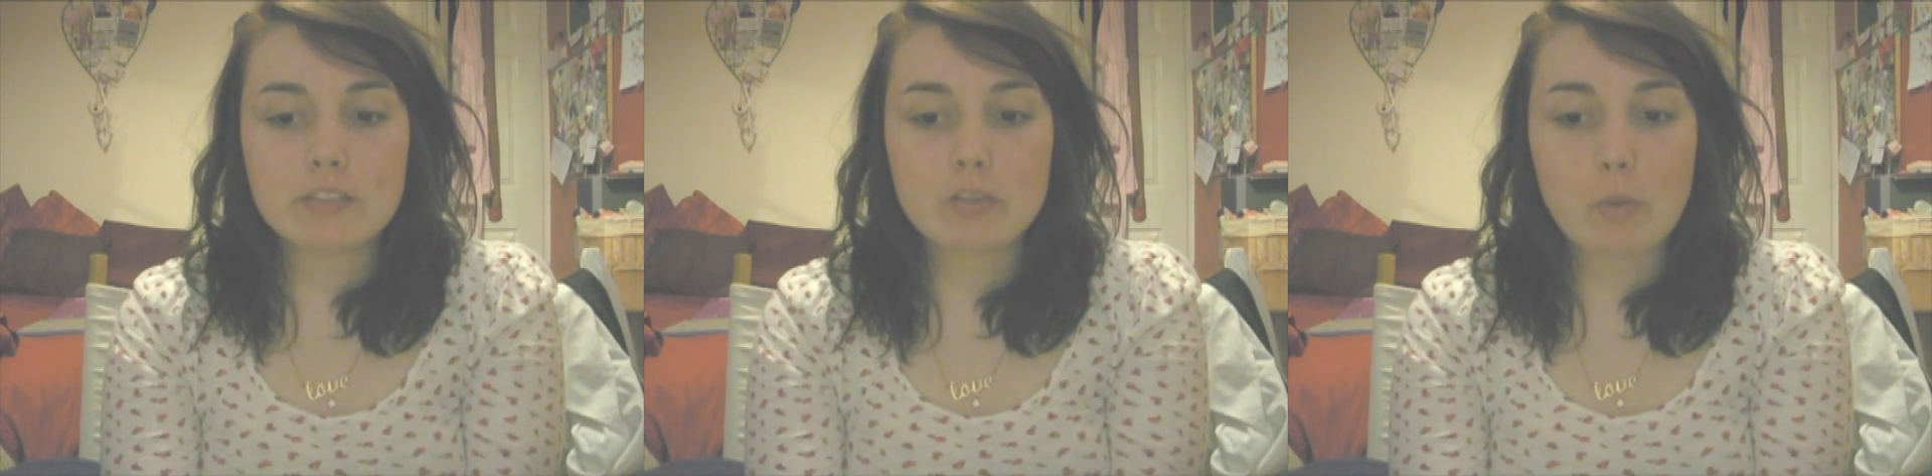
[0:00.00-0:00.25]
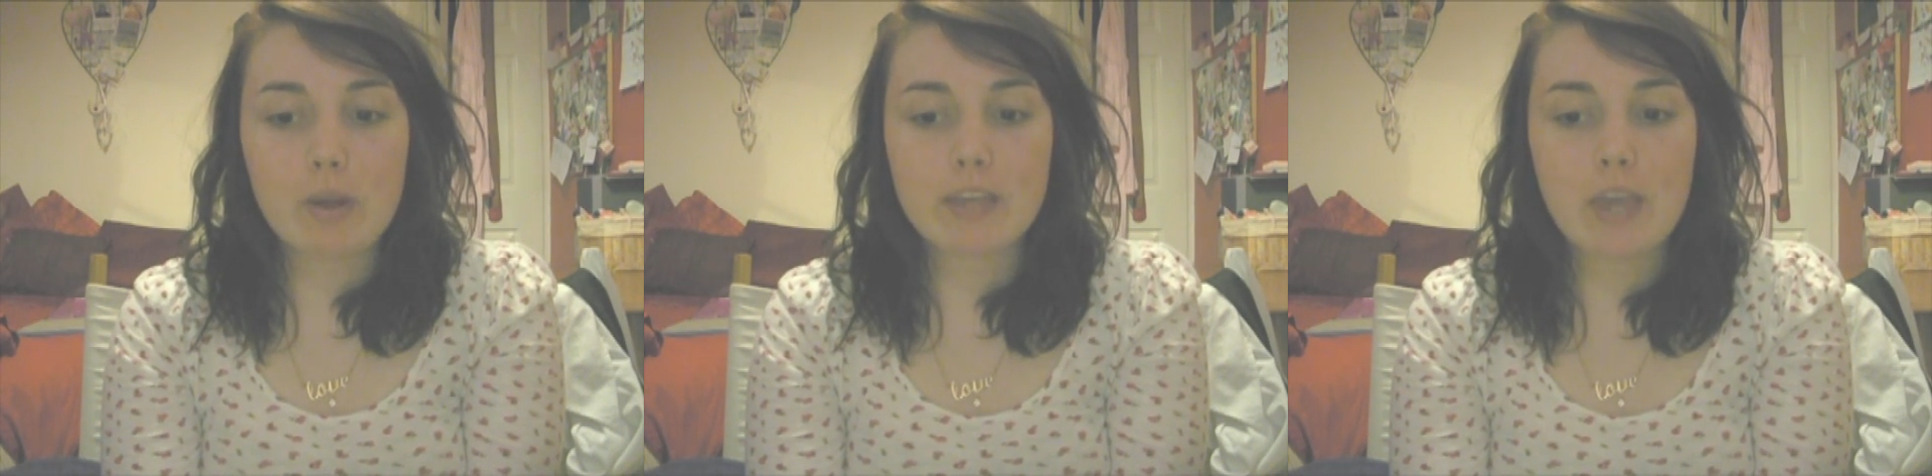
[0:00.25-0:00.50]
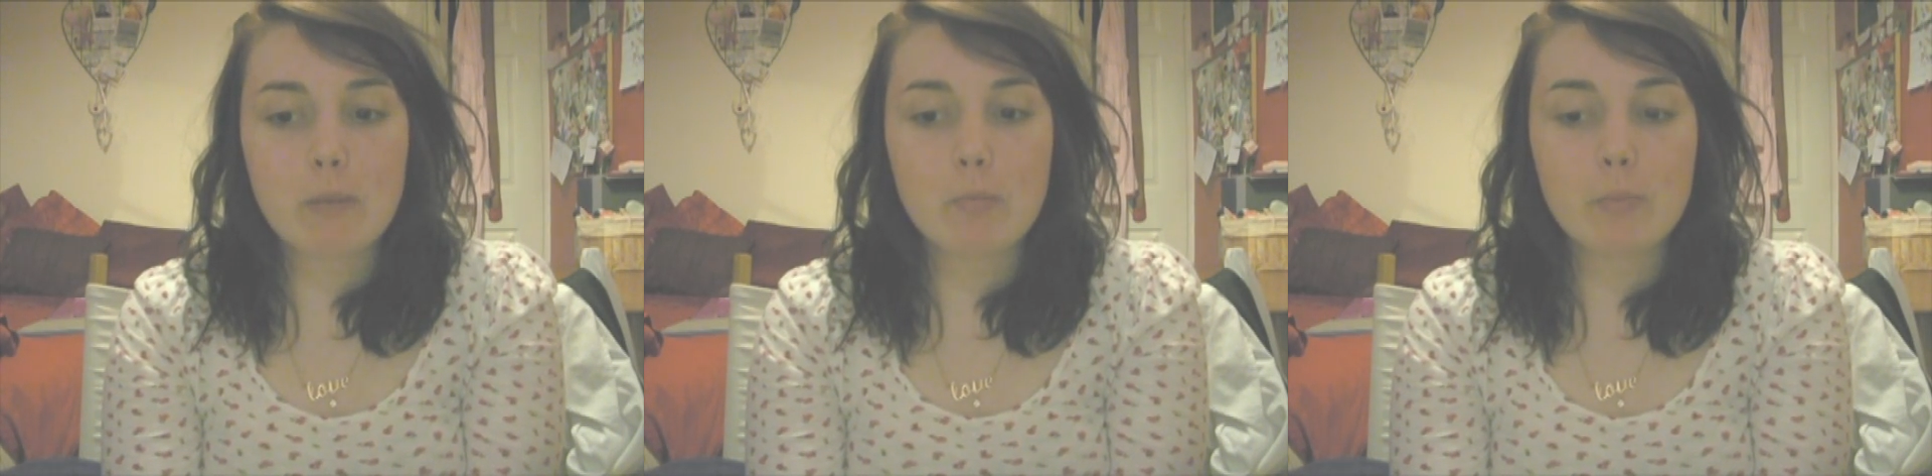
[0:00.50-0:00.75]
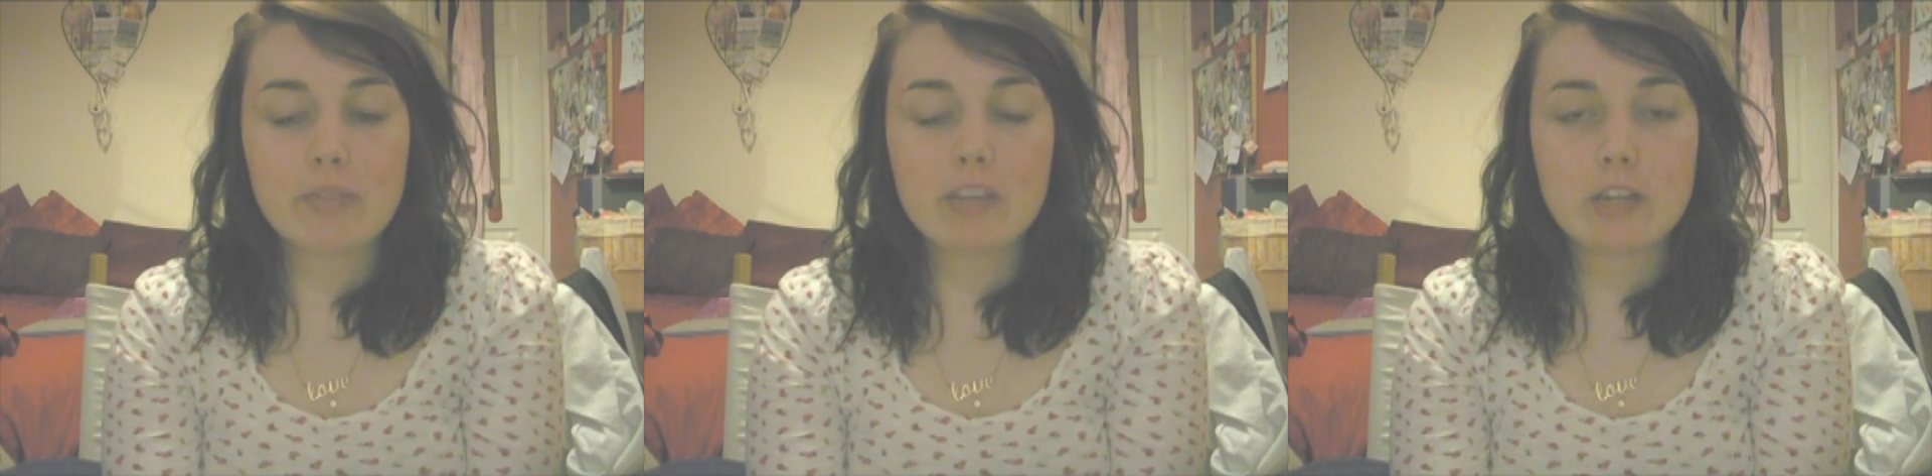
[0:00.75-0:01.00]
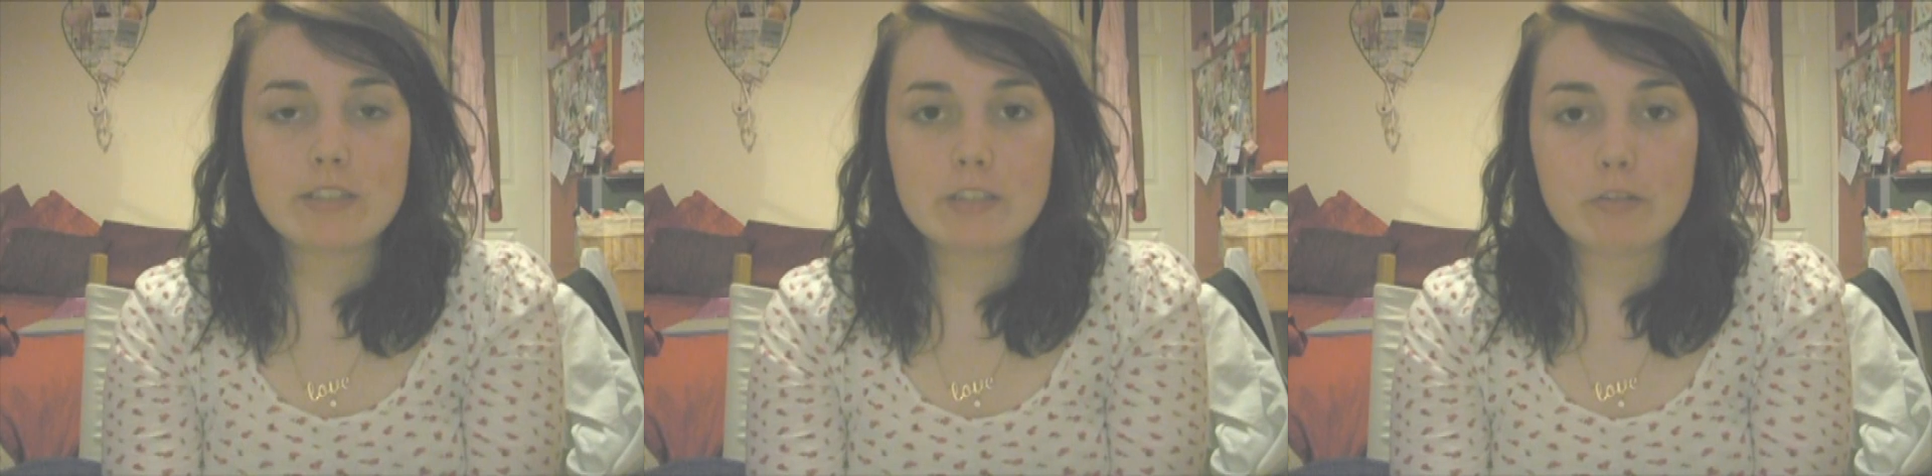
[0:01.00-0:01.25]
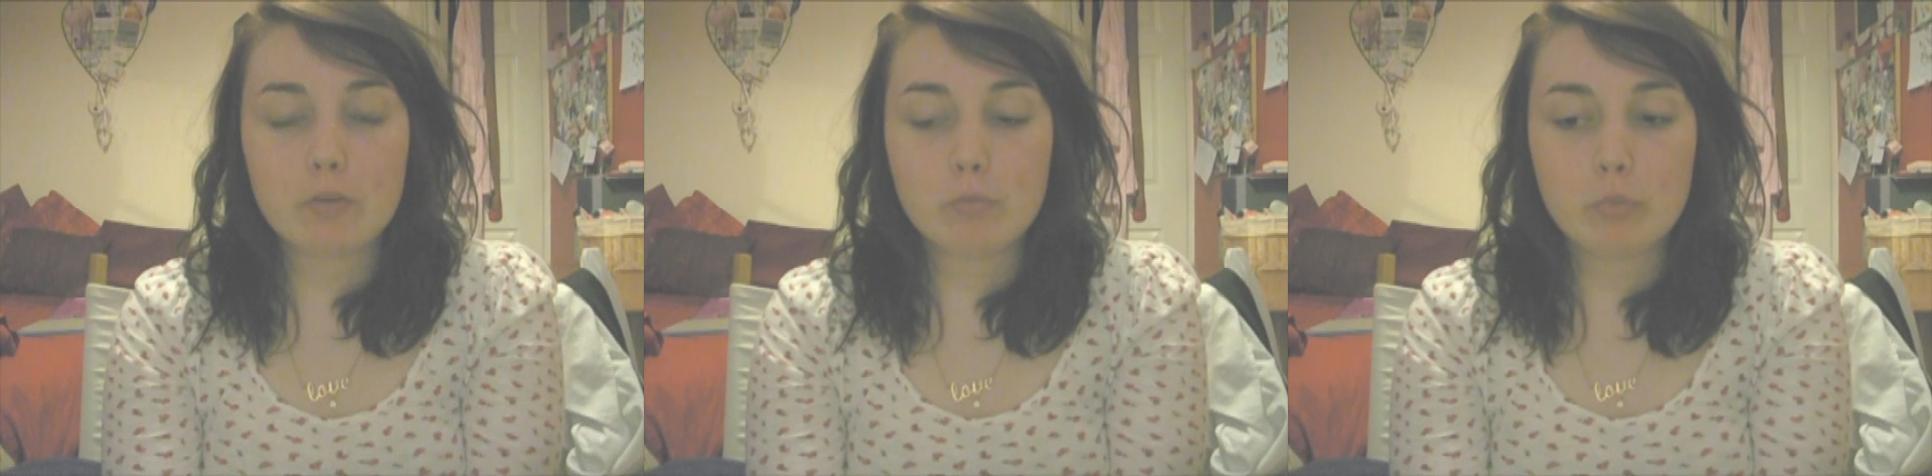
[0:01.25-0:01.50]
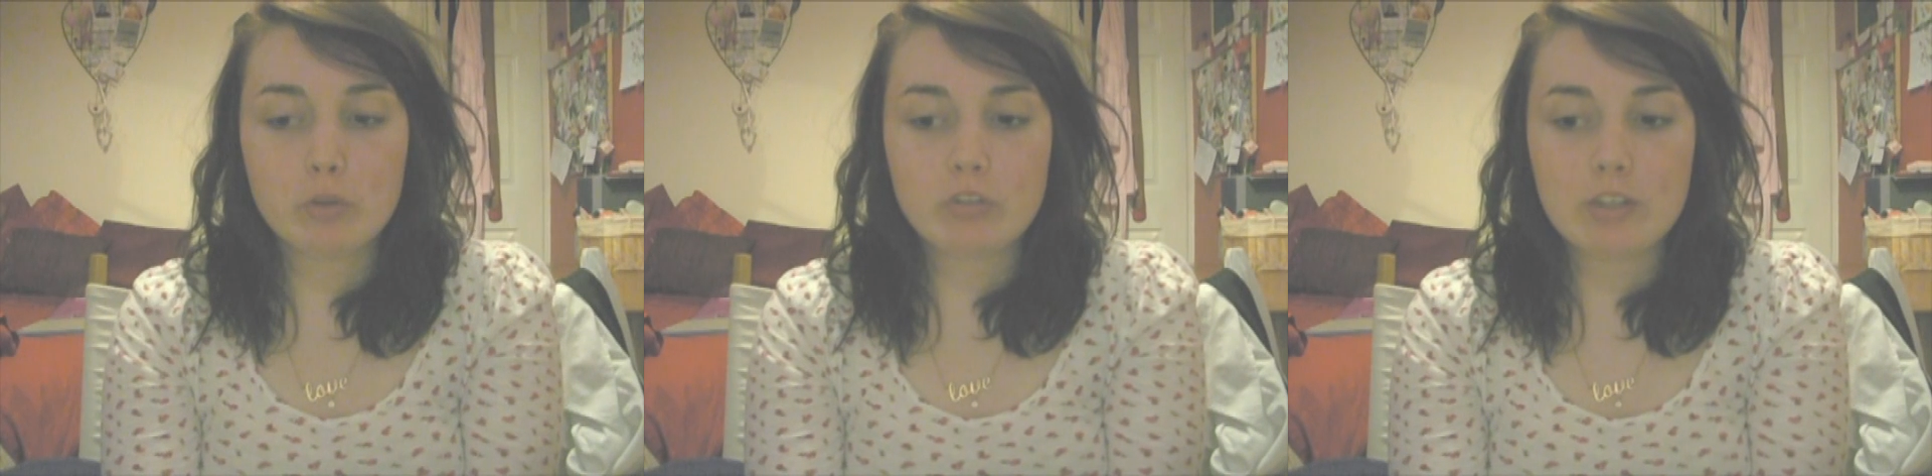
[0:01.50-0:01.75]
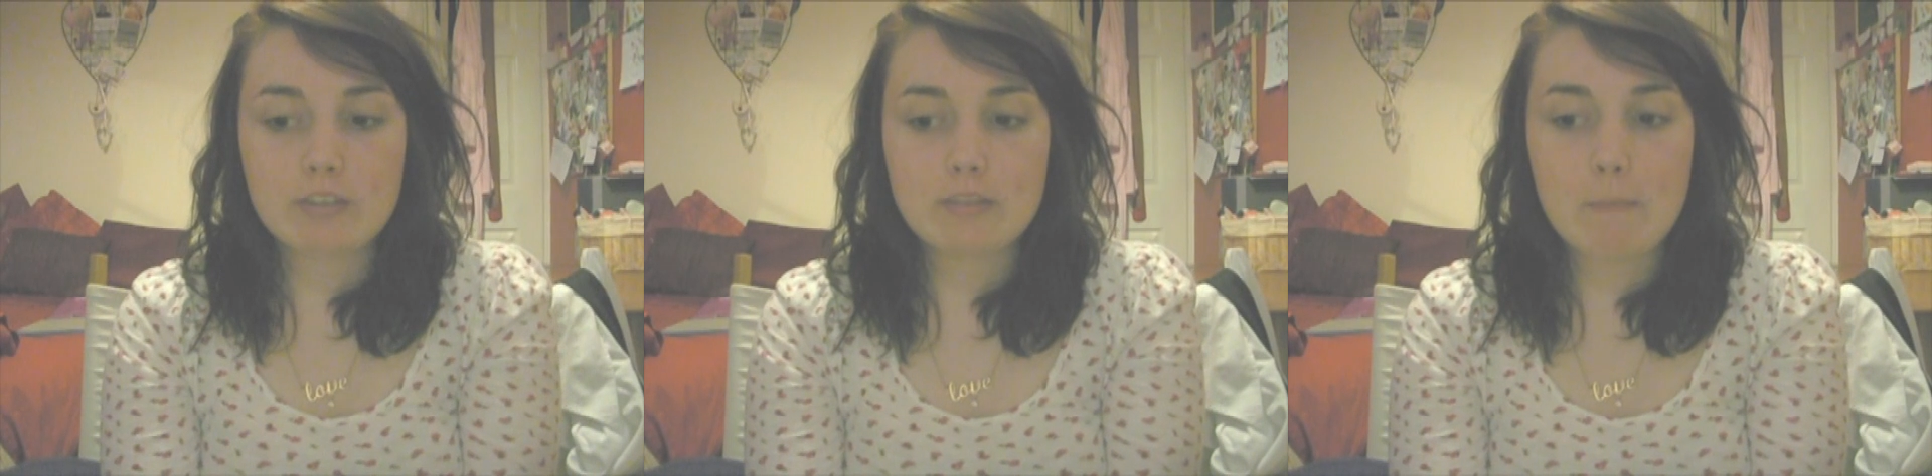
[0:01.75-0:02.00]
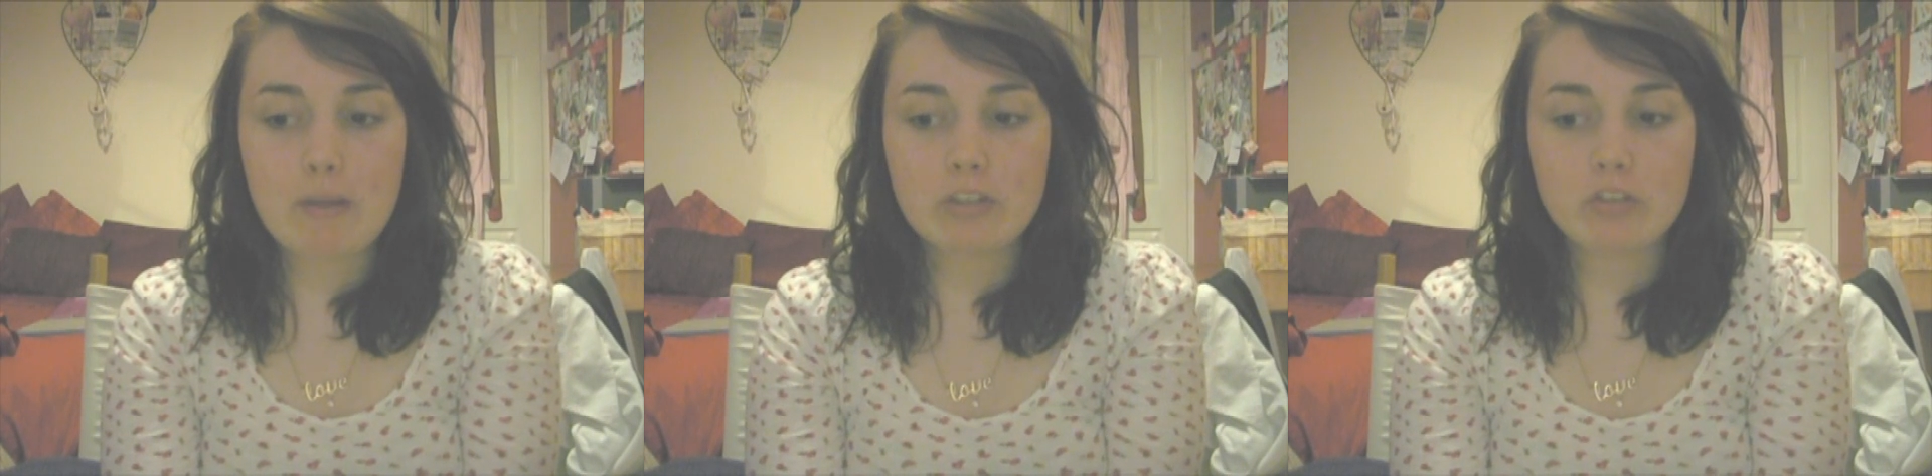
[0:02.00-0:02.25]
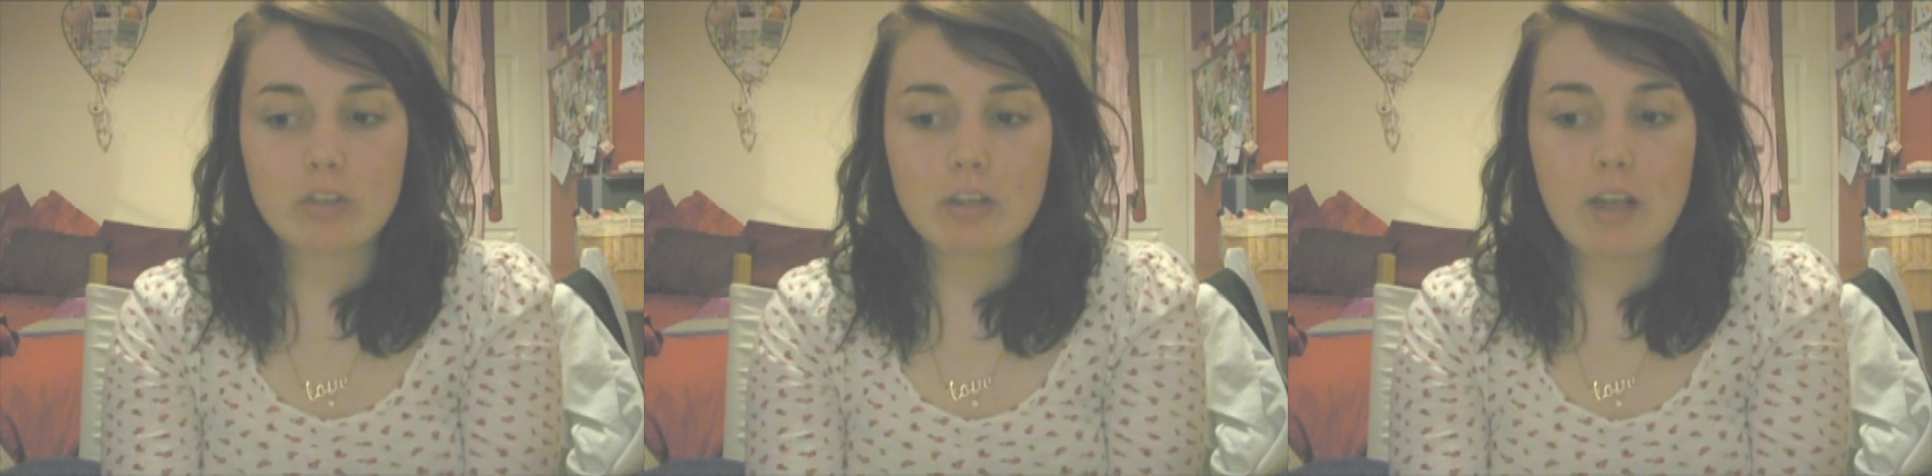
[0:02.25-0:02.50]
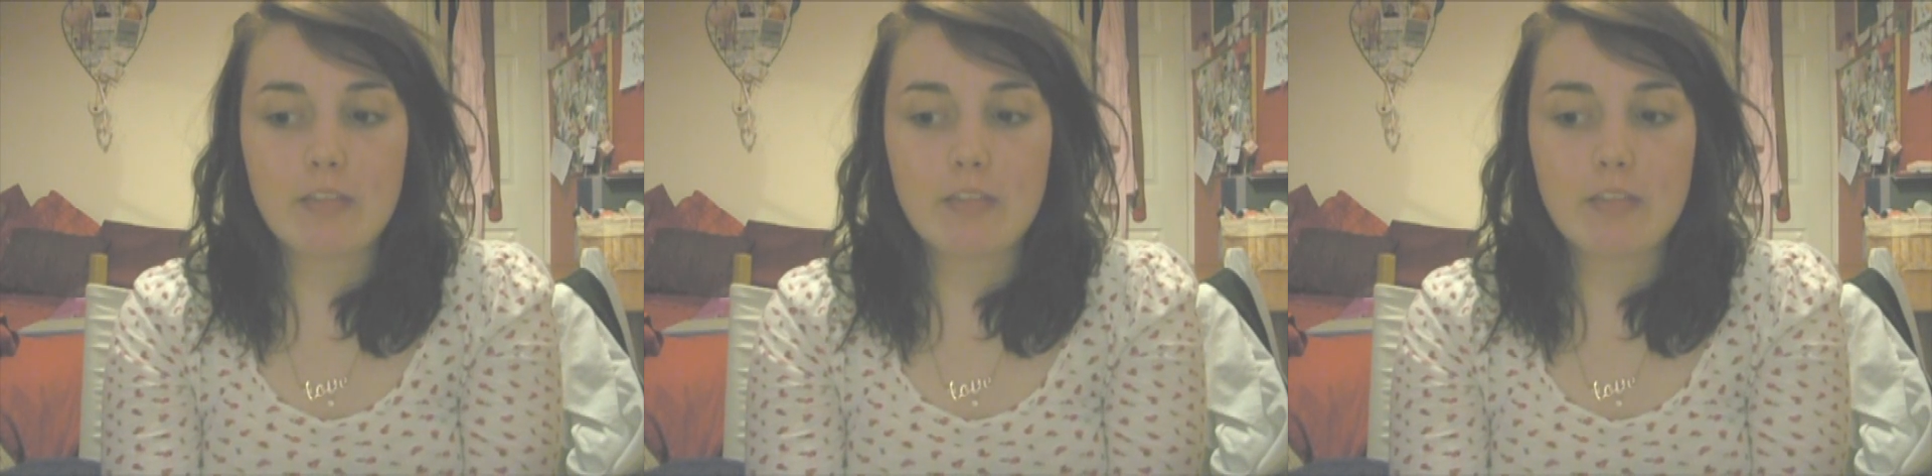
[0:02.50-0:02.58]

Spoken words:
and so I came up with the idea of Woodchester Mansion,